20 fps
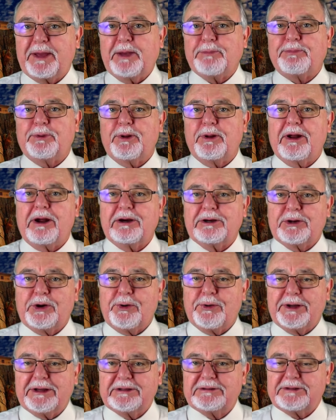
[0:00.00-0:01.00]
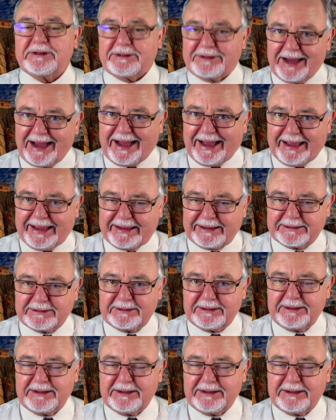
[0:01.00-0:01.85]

people are going to die.